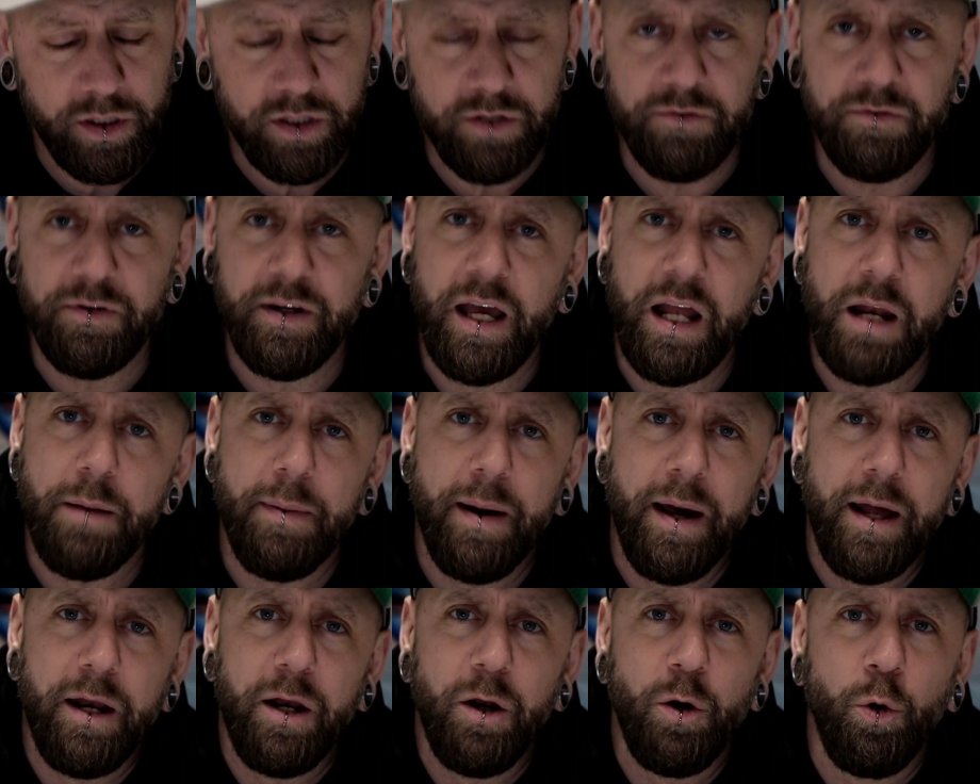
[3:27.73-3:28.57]
forget
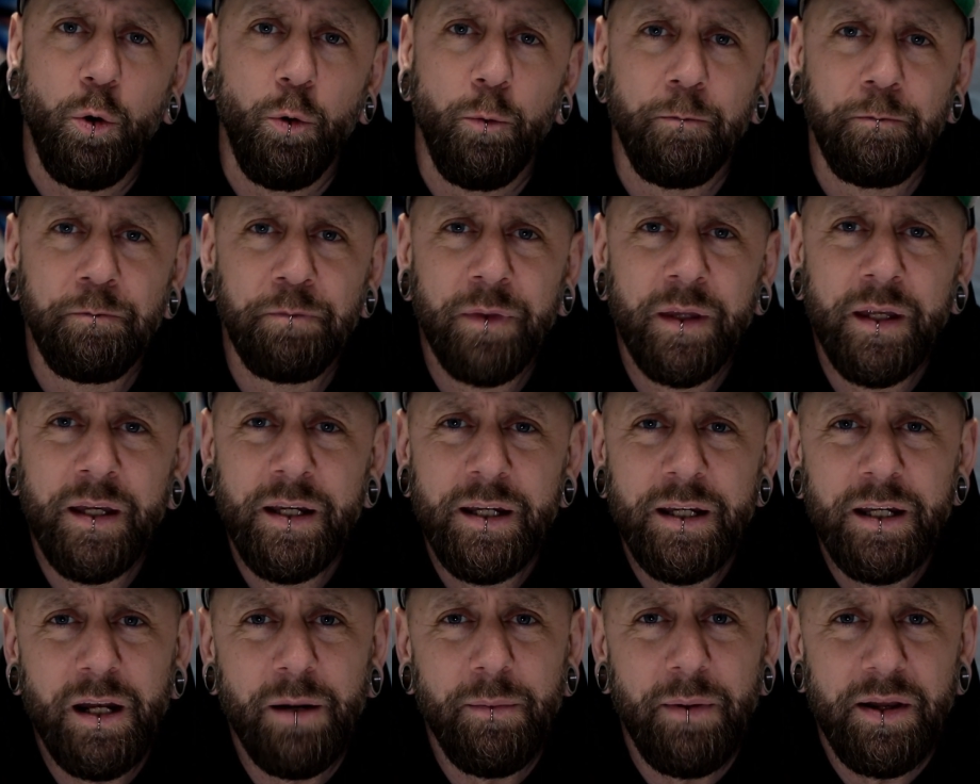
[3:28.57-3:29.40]
about it all.
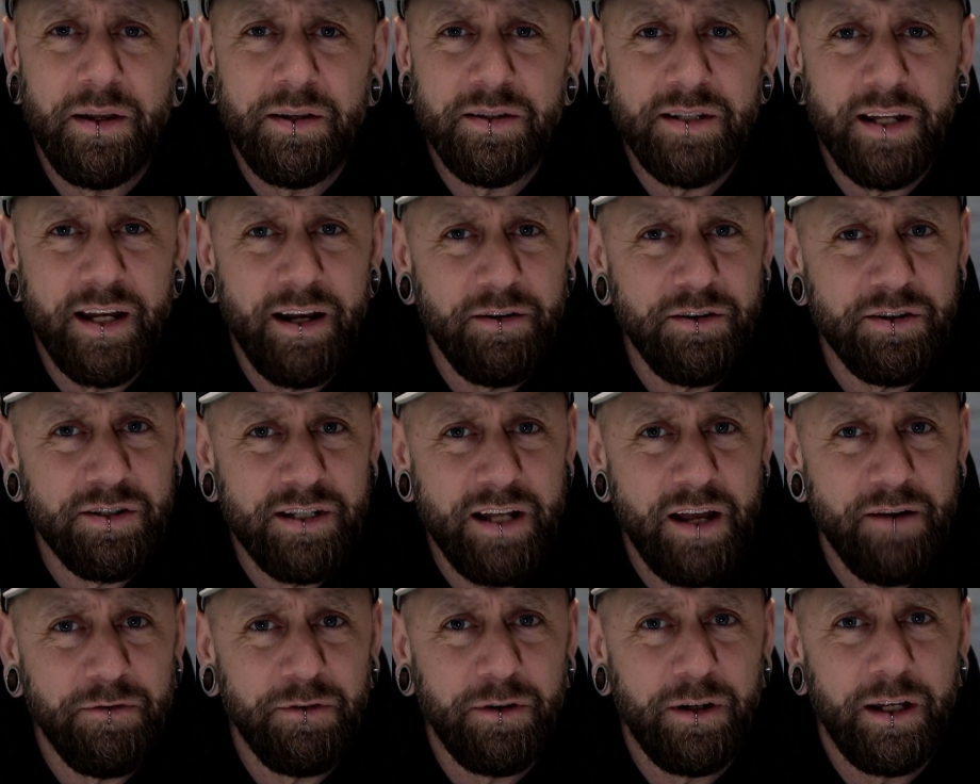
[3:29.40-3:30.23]
You know what I mean? So there's
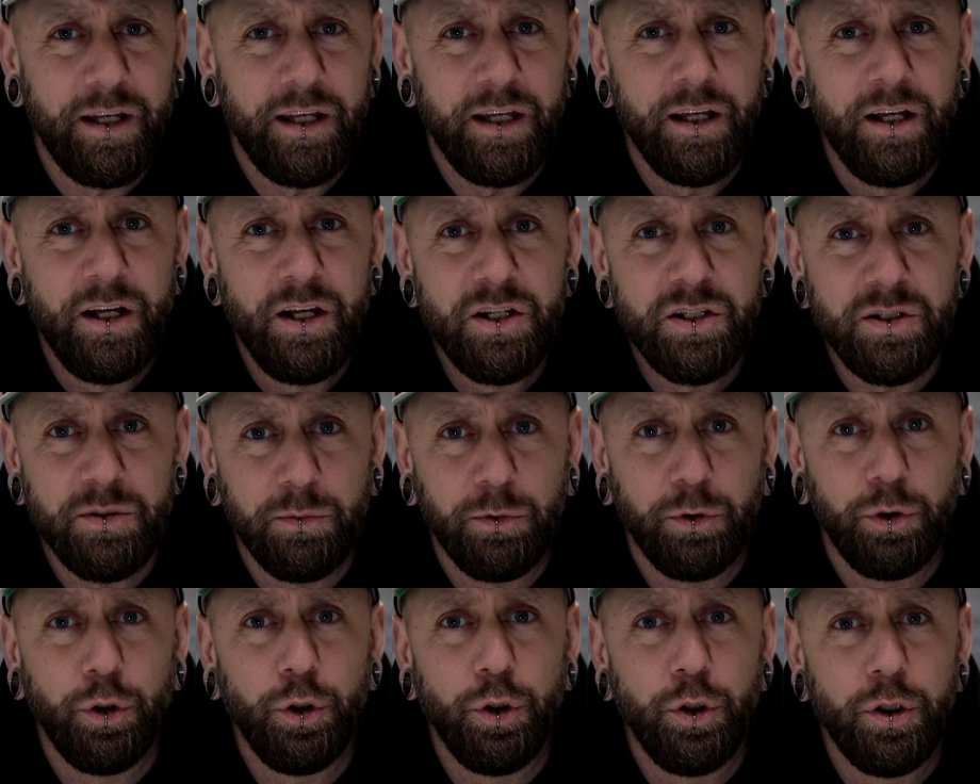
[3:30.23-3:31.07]
definitely
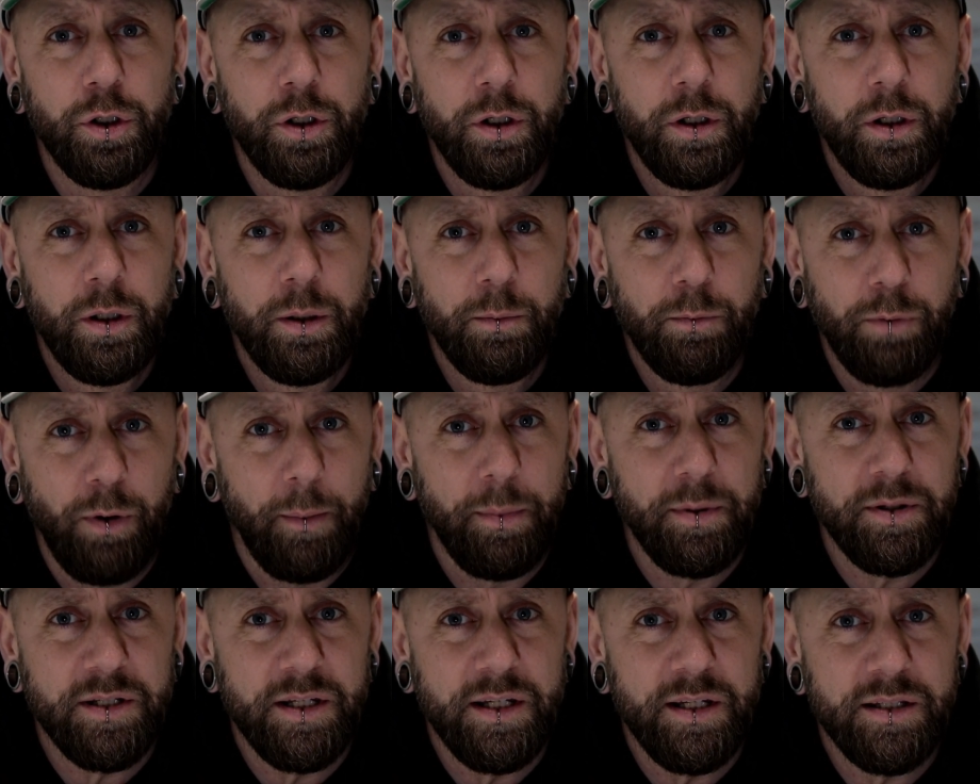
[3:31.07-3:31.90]
some good
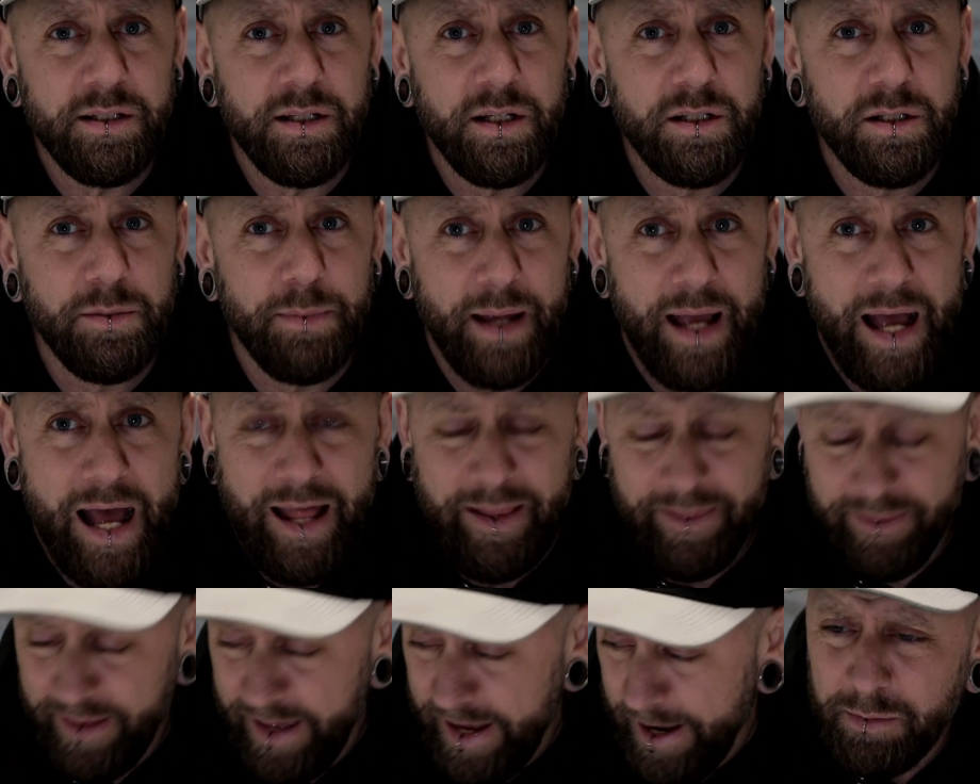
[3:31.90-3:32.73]
properties to be
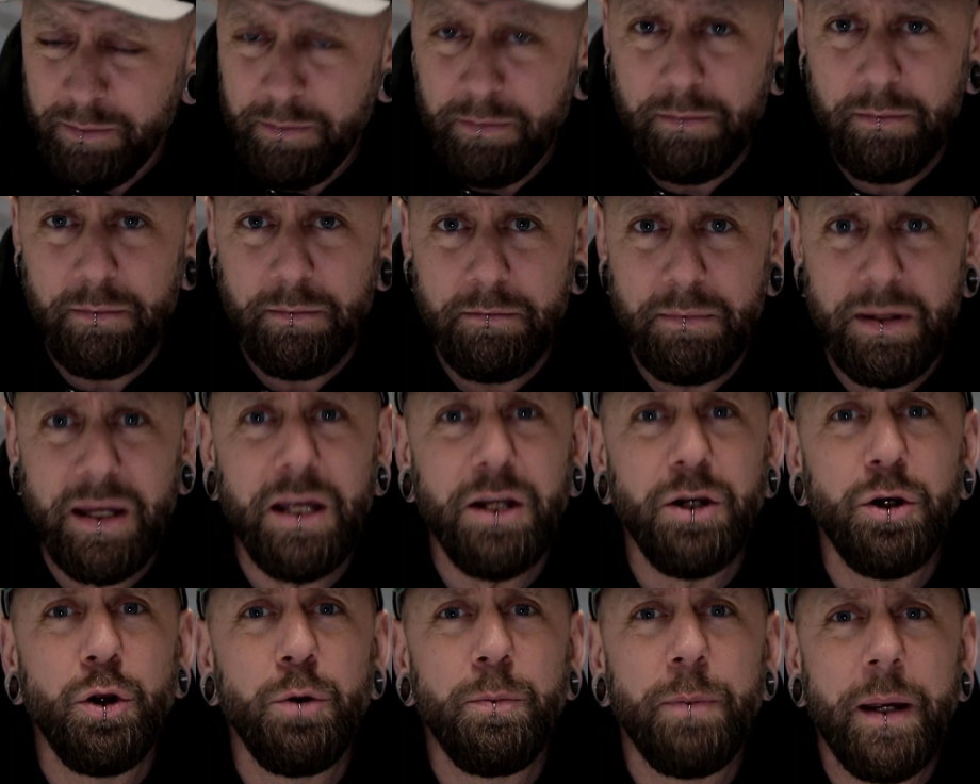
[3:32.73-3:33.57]
had there.
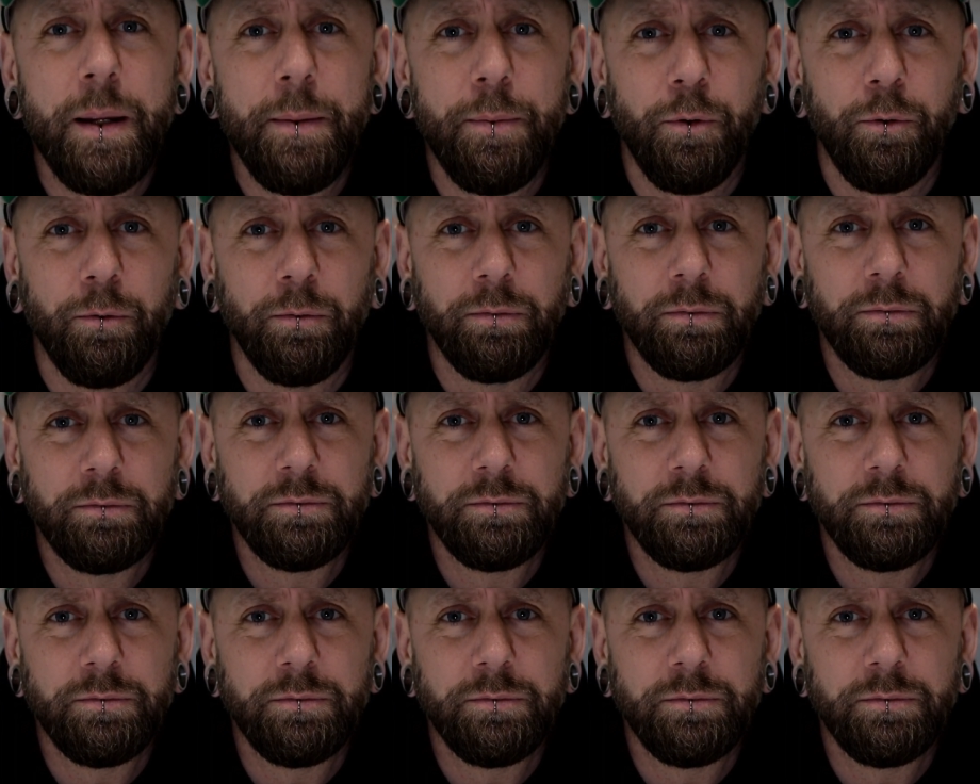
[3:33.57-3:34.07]
Meeting new people.